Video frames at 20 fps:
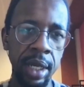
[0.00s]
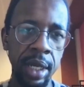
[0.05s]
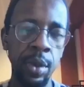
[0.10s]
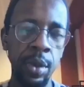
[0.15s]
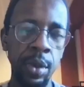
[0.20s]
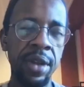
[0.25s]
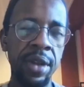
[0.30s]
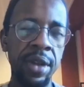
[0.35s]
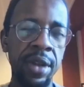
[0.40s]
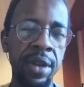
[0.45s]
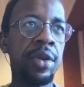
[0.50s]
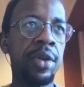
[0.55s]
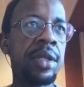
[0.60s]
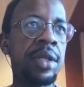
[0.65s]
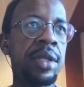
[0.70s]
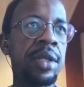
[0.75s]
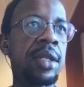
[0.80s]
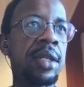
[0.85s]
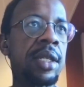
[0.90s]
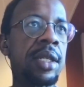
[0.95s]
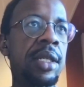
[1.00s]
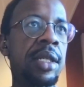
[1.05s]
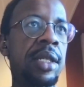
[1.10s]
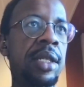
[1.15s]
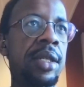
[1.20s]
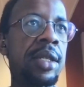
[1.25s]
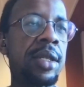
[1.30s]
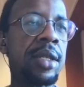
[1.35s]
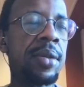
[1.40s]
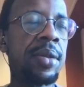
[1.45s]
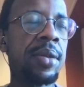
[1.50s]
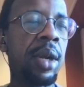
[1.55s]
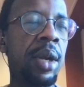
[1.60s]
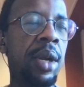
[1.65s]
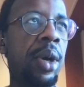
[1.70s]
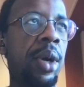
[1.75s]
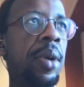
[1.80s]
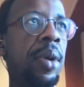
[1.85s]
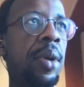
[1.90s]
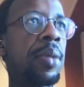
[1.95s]
the most one of the
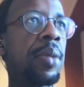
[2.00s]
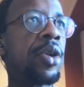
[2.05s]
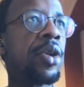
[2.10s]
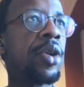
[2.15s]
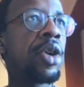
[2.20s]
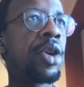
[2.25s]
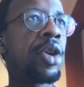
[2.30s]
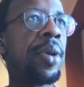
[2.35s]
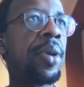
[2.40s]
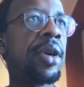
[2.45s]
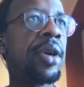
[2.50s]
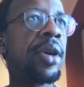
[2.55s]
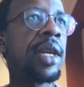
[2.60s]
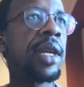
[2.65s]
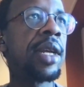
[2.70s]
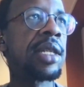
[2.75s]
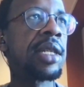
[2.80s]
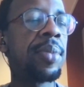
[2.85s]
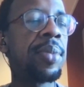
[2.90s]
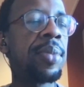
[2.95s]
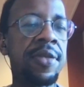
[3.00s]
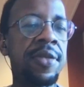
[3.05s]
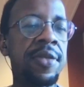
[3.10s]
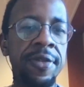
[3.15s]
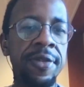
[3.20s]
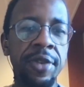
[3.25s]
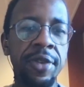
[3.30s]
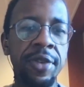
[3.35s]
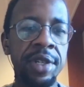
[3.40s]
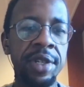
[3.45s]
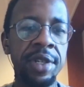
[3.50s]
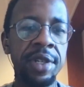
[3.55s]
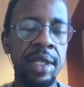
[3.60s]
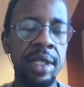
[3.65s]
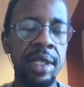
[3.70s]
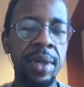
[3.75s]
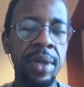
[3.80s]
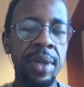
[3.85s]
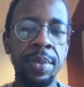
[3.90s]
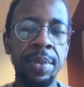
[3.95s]
more comical examples, of course, is
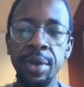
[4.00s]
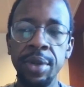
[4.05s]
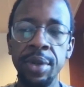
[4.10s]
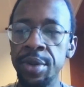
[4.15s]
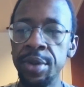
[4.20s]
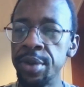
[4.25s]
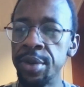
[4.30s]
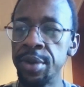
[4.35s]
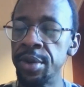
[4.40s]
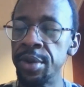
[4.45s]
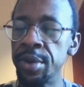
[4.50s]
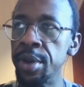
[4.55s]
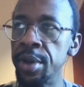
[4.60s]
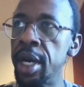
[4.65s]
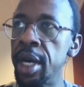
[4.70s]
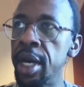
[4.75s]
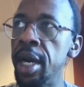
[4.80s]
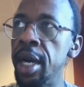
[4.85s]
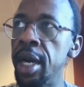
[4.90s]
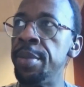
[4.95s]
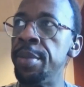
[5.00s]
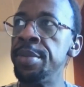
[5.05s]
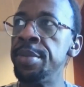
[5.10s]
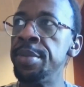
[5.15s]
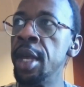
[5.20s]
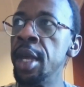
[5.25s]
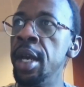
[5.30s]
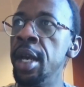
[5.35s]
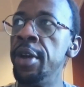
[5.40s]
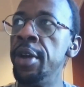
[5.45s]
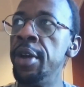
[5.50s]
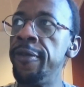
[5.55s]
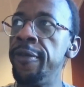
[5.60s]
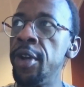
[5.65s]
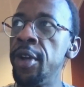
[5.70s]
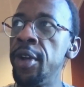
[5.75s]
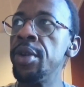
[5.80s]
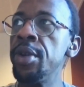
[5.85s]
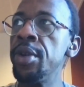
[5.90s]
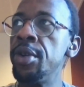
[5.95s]
people who follow
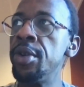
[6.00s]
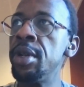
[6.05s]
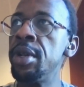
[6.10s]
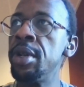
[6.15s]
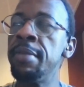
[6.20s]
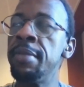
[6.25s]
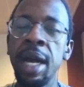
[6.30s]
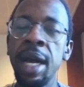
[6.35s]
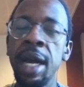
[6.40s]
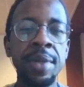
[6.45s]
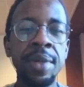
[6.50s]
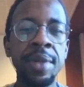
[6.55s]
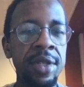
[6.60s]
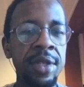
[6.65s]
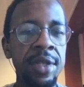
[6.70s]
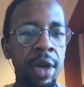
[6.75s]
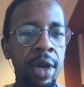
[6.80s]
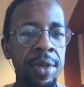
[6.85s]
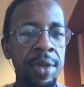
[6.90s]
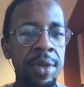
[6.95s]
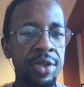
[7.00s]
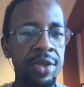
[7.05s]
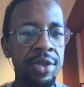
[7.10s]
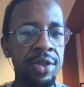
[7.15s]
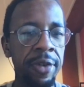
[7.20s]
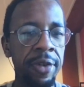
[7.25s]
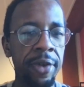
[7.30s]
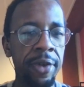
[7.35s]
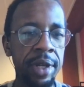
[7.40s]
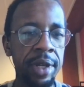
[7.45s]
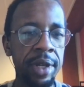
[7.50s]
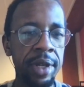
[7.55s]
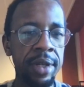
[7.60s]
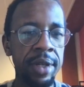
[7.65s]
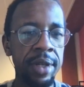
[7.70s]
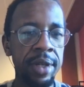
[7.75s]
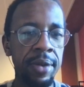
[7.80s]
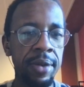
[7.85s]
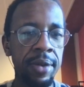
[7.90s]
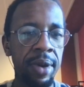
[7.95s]
Google Maps almost to a fault,
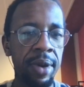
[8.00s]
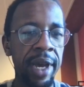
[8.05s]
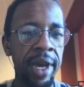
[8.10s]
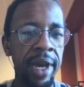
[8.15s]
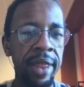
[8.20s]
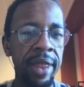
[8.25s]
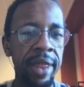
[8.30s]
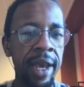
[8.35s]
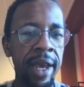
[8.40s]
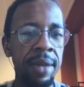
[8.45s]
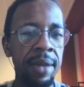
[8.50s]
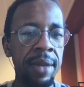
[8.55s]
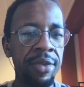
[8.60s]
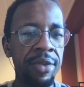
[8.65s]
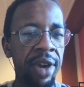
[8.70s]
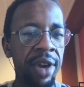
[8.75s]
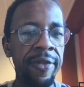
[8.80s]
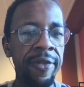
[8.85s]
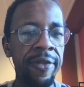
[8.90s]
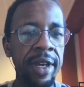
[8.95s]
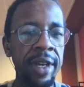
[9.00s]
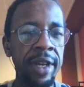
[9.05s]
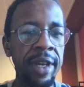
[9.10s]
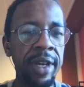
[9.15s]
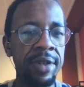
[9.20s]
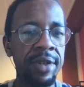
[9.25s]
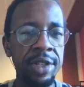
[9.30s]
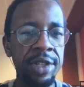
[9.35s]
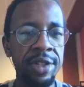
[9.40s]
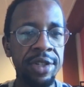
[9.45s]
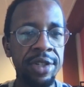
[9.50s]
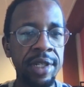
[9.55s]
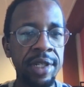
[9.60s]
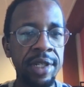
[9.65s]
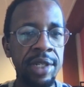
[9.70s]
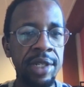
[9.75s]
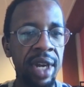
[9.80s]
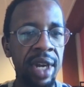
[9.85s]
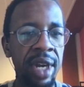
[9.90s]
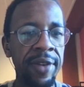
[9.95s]
whereby they end up driving into ditches,
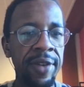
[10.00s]
driving into